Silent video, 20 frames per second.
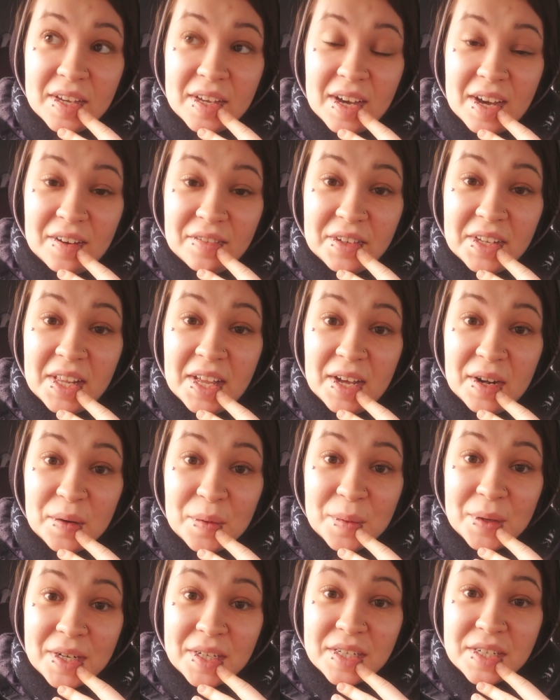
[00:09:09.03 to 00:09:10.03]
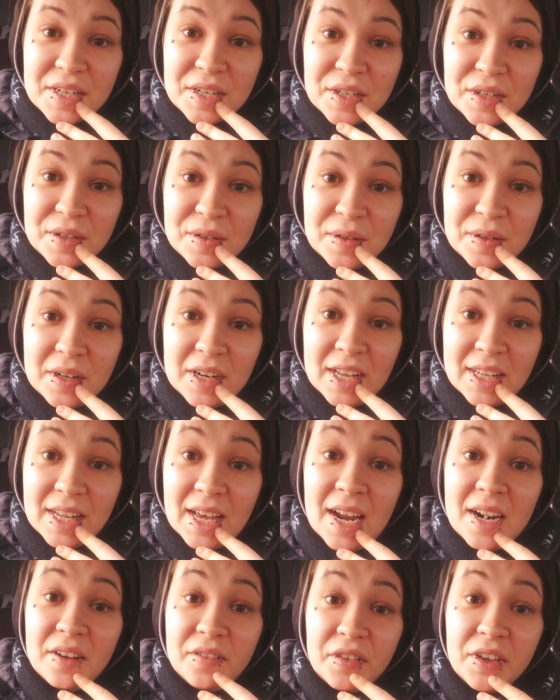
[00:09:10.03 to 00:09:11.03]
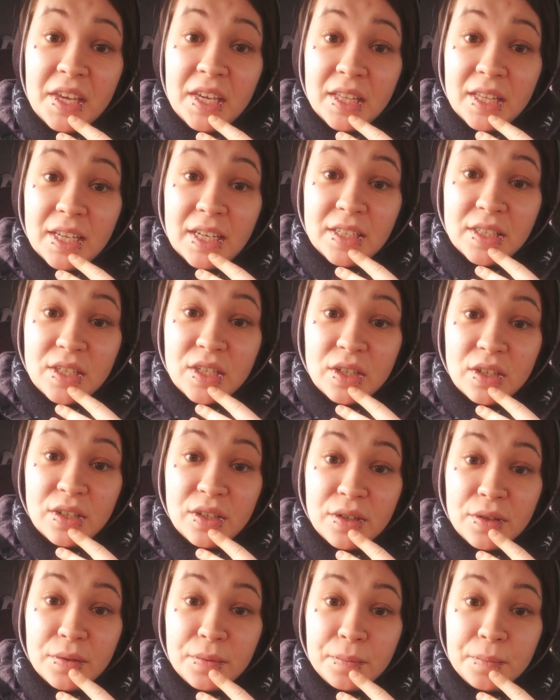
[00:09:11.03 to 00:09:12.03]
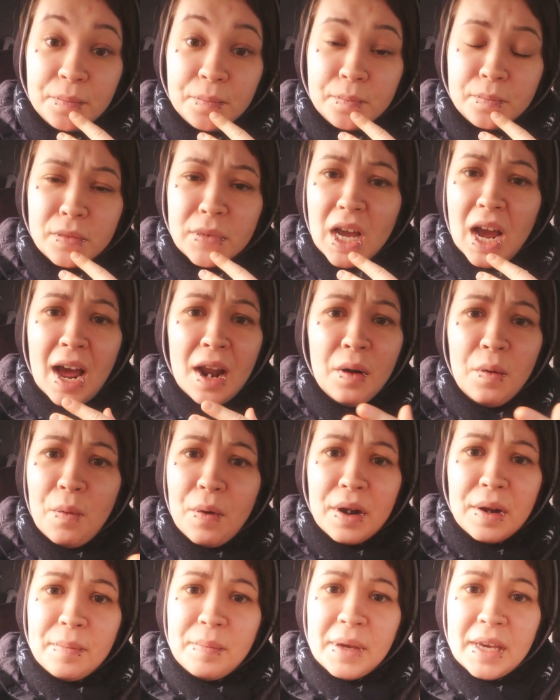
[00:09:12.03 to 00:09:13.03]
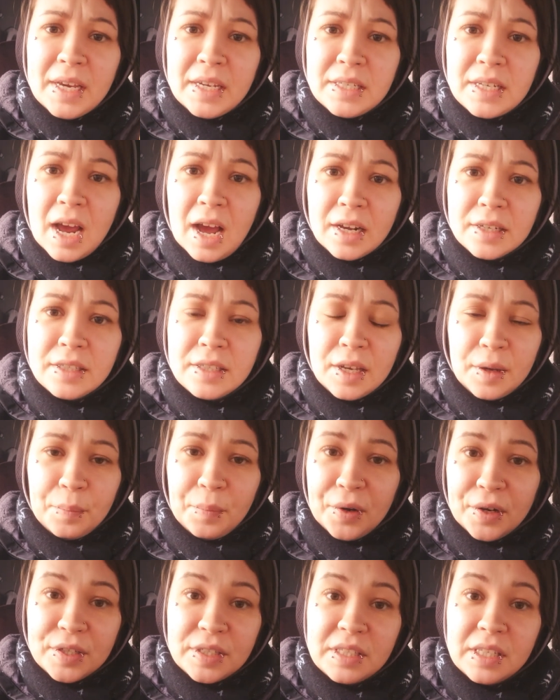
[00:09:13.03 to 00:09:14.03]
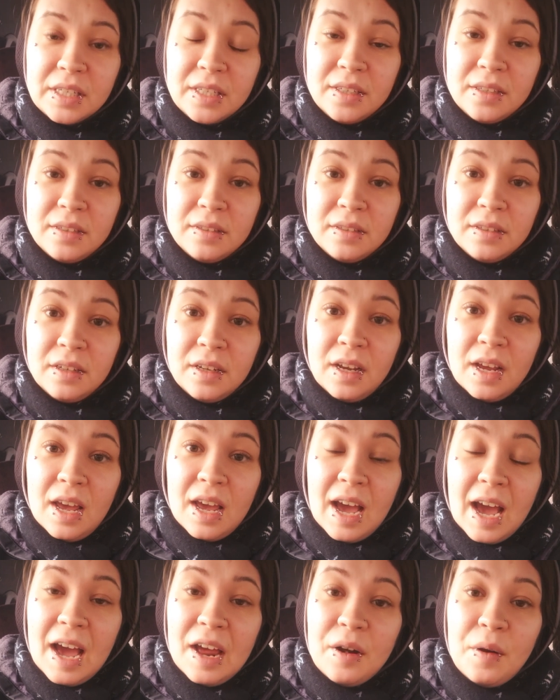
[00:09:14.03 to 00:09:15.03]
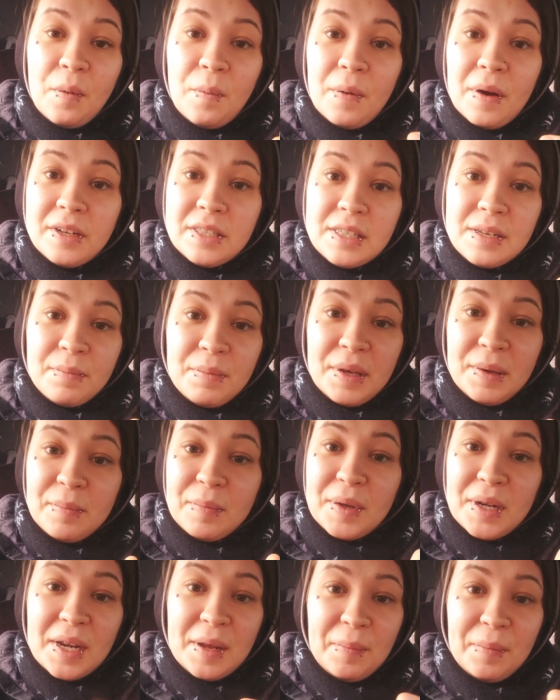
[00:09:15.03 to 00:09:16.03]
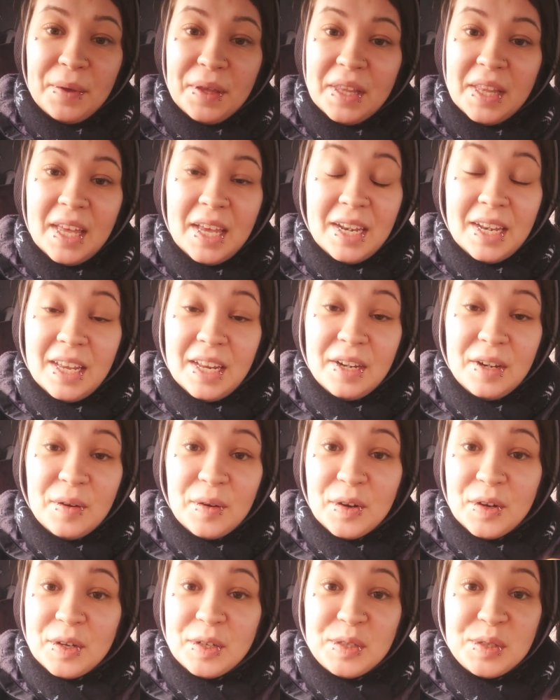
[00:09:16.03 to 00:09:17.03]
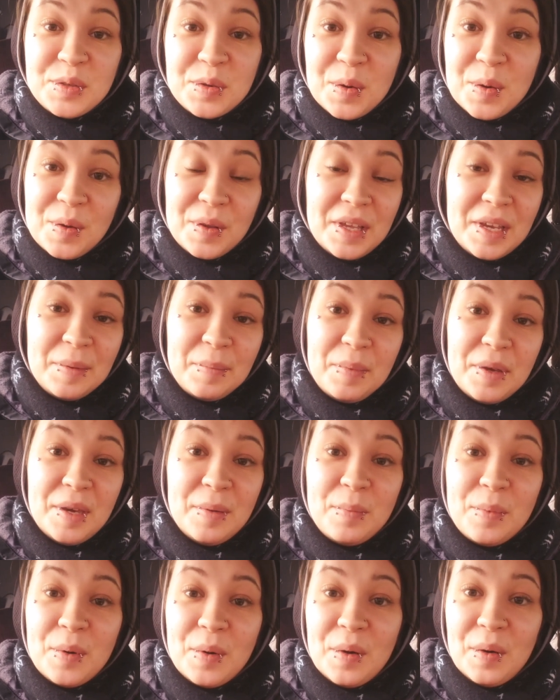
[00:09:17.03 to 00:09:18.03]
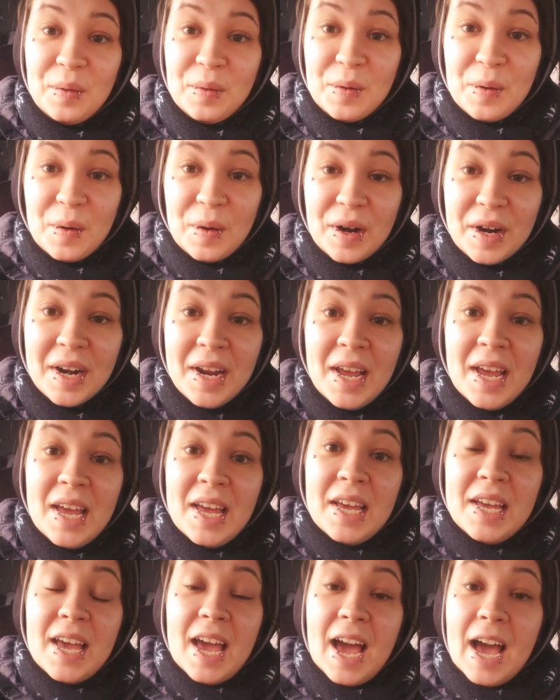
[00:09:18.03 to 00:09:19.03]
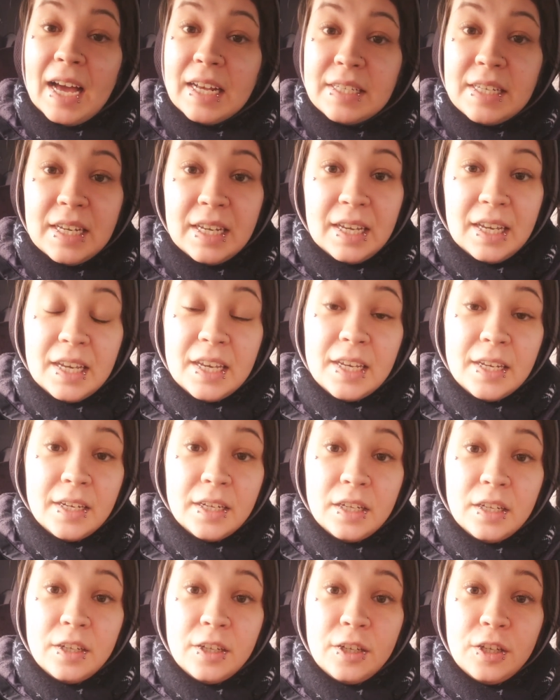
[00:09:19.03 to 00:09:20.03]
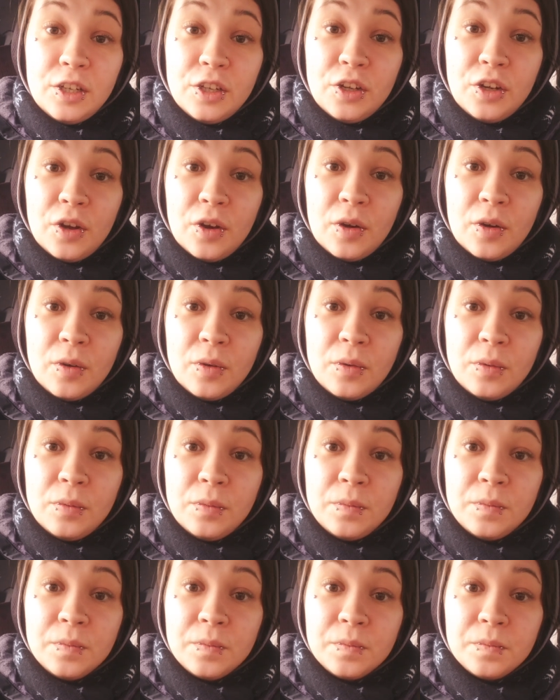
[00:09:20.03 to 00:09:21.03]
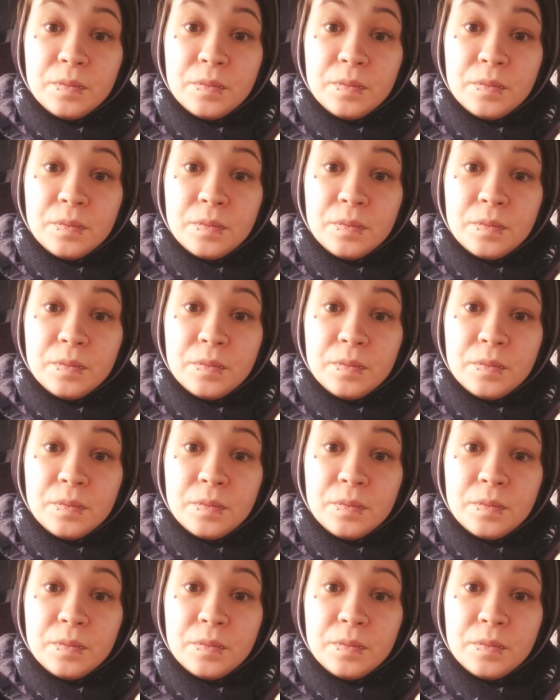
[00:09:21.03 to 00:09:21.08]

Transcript: have a lot of work to do, a lot of healing to do. Now, I don't want to be a toxic person. I don't want to be manipulating or controlling people or acting in,